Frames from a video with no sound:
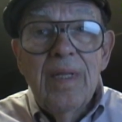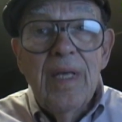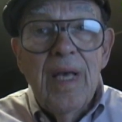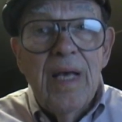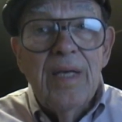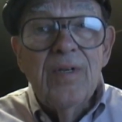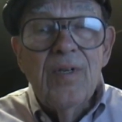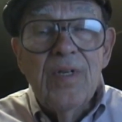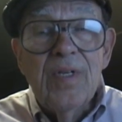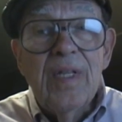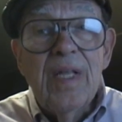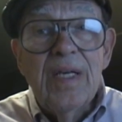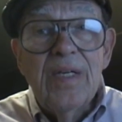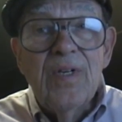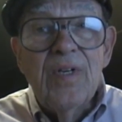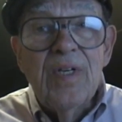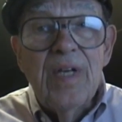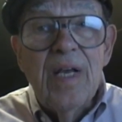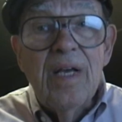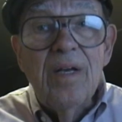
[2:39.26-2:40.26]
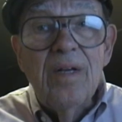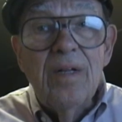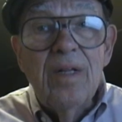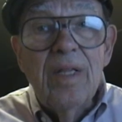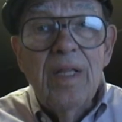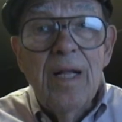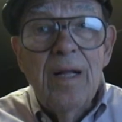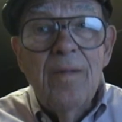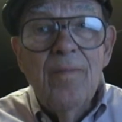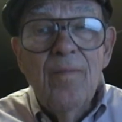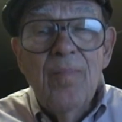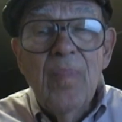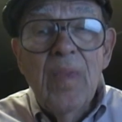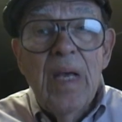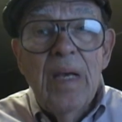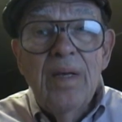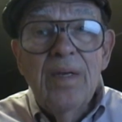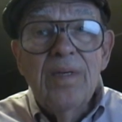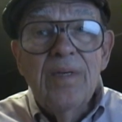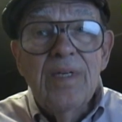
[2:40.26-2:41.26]
Yes, they sailed.
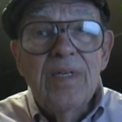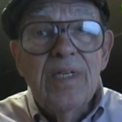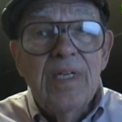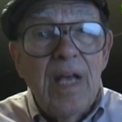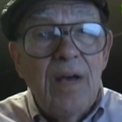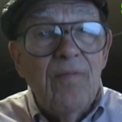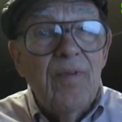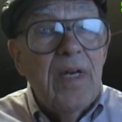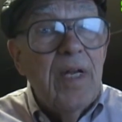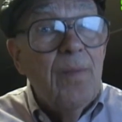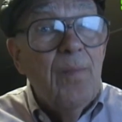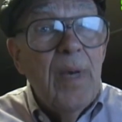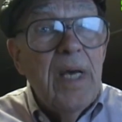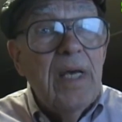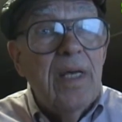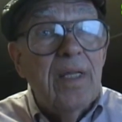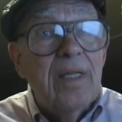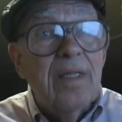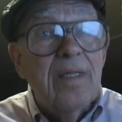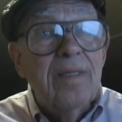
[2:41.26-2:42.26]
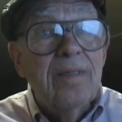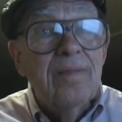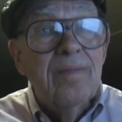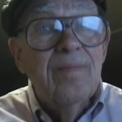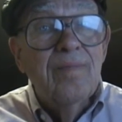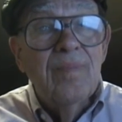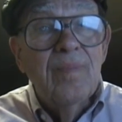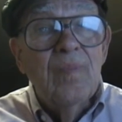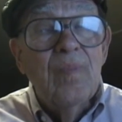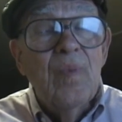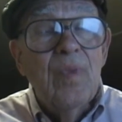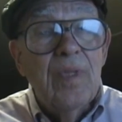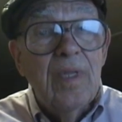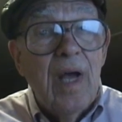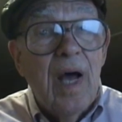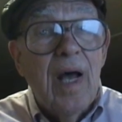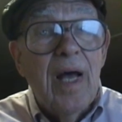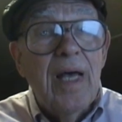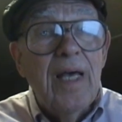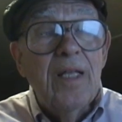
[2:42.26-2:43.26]
70 men
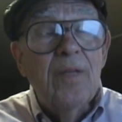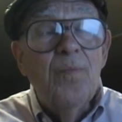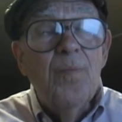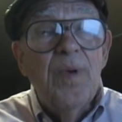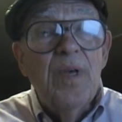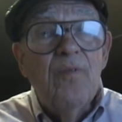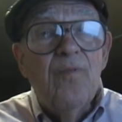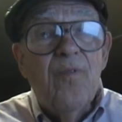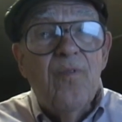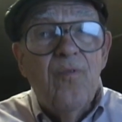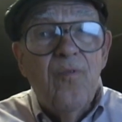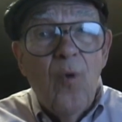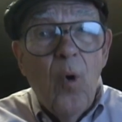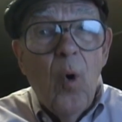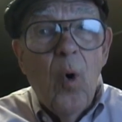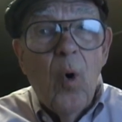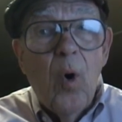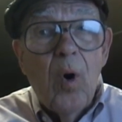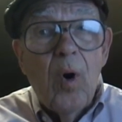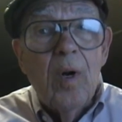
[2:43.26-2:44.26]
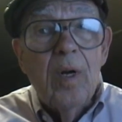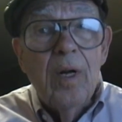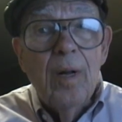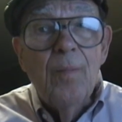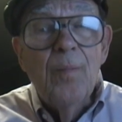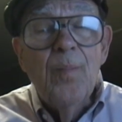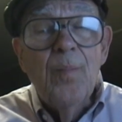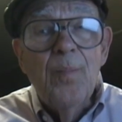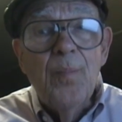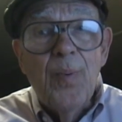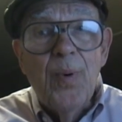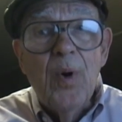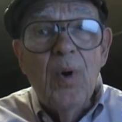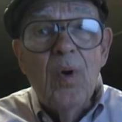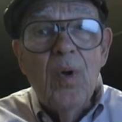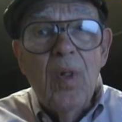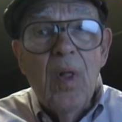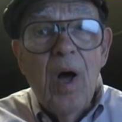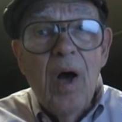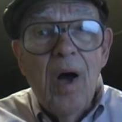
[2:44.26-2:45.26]
died before
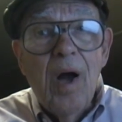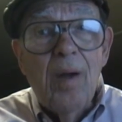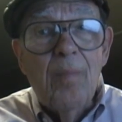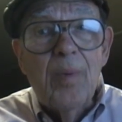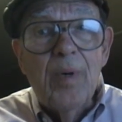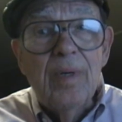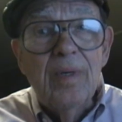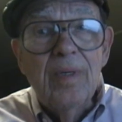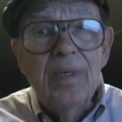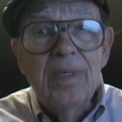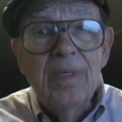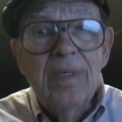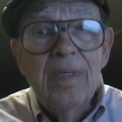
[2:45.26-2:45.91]
Pearl Harbor.